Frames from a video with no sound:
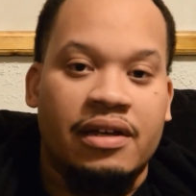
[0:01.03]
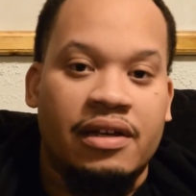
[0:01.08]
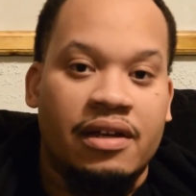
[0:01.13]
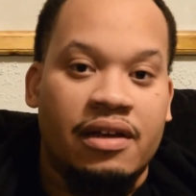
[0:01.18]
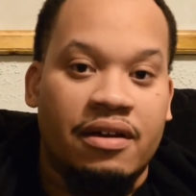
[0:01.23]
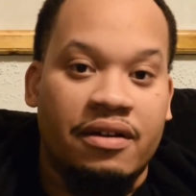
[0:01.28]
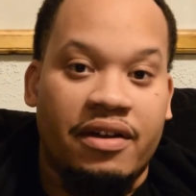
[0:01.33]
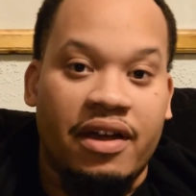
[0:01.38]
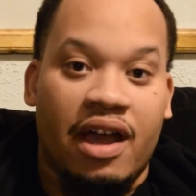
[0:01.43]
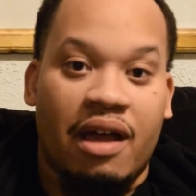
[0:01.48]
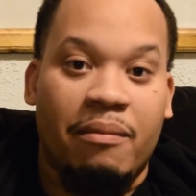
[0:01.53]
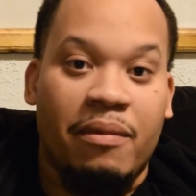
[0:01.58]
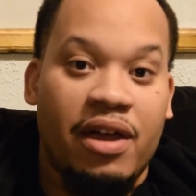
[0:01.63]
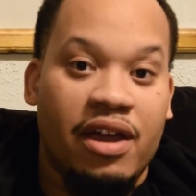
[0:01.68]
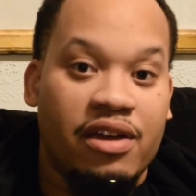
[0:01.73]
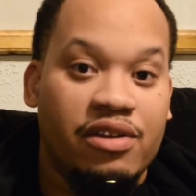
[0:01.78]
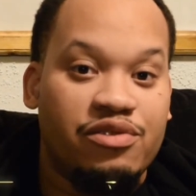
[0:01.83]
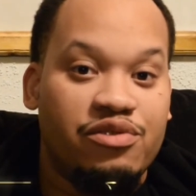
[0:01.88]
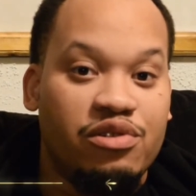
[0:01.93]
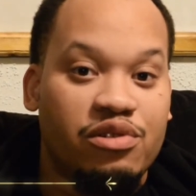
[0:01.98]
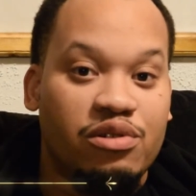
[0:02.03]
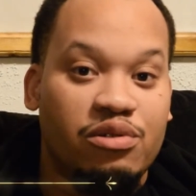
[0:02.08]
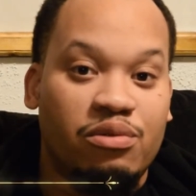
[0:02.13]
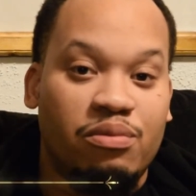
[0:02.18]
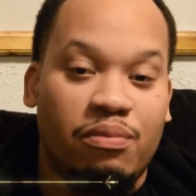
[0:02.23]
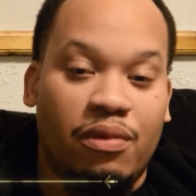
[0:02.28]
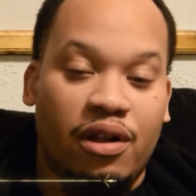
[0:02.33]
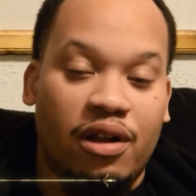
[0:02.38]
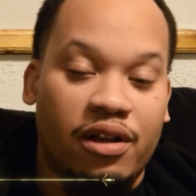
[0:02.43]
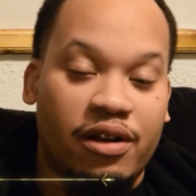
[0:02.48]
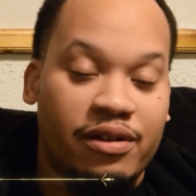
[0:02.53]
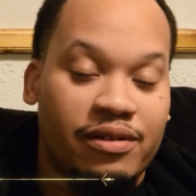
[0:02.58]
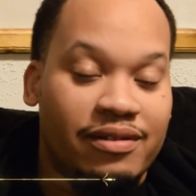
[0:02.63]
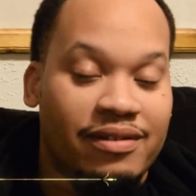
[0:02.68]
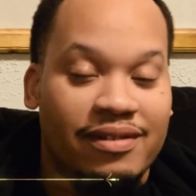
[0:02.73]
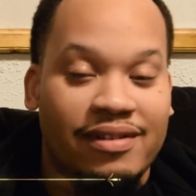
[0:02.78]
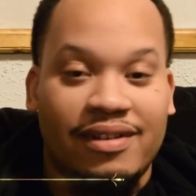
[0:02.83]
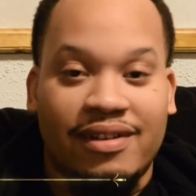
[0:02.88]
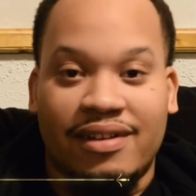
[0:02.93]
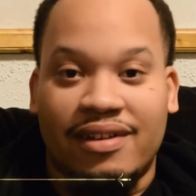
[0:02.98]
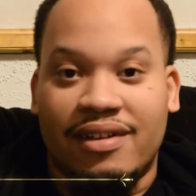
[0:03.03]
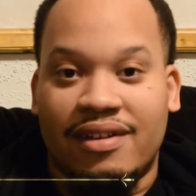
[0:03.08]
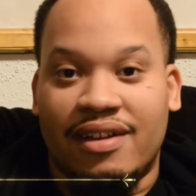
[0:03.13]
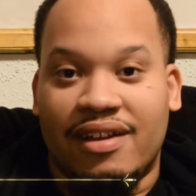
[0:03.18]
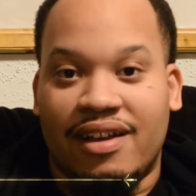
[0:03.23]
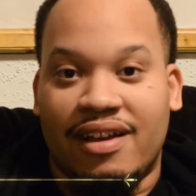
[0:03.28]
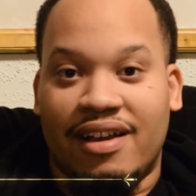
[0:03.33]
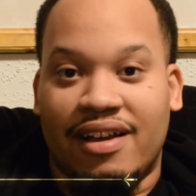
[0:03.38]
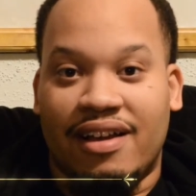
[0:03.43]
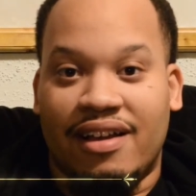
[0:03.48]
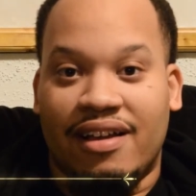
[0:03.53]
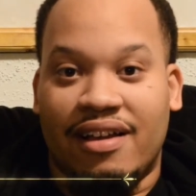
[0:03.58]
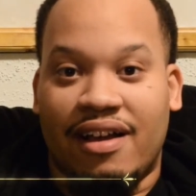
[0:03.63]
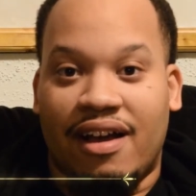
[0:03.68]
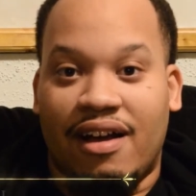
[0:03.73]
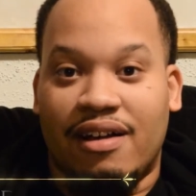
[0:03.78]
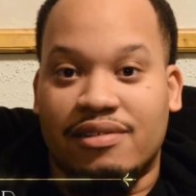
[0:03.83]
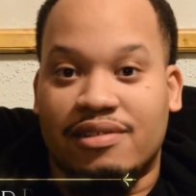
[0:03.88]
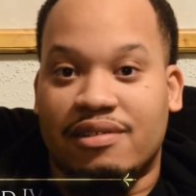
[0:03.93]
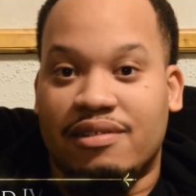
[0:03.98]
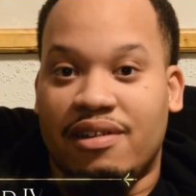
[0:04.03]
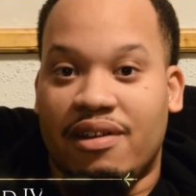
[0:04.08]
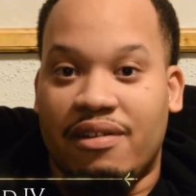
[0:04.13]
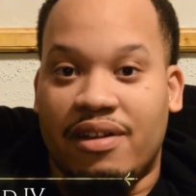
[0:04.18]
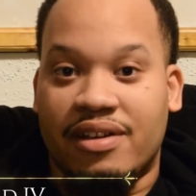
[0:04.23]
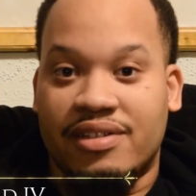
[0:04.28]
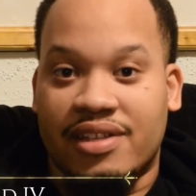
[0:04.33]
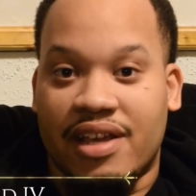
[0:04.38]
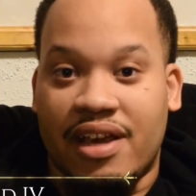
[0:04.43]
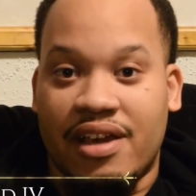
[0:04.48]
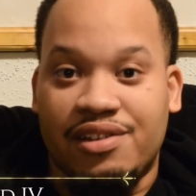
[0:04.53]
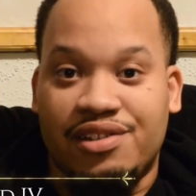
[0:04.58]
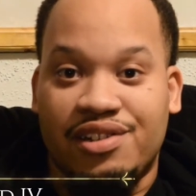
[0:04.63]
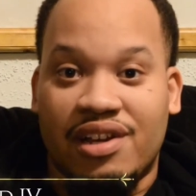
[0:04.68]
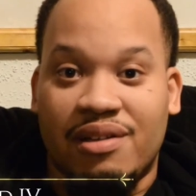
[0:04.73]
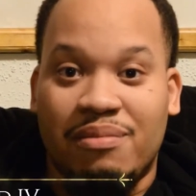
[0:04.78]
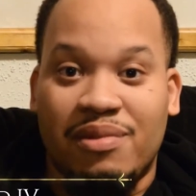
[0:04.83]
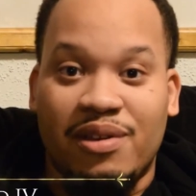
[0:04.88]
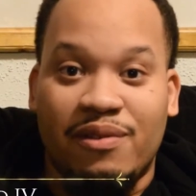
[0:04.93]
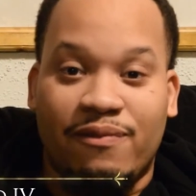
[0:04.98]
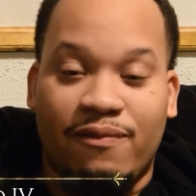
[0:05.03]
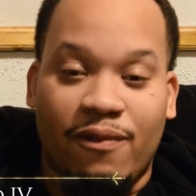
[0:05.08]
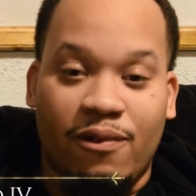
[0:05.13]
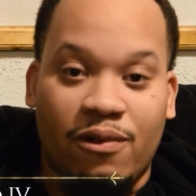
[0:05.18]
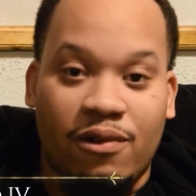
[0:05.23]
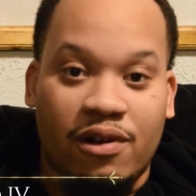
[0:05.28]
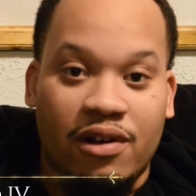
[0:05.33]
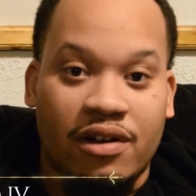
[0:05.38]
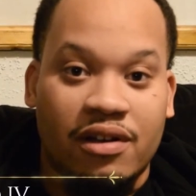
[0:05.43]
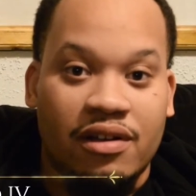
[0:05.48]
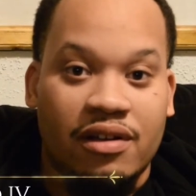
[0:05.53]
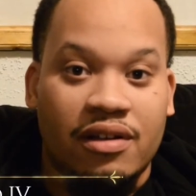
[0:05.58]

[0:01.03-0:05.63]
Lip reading: Okay, I'm Andrew Bullard, also known as AJB4.